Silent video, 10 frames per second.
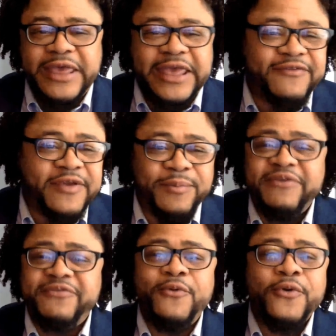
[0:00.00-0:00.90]
Even
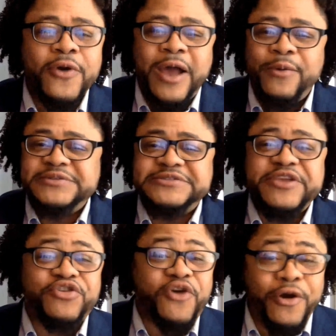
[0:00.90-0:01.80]
before I was
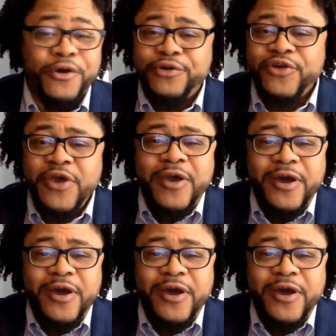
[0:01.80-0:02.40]
in charge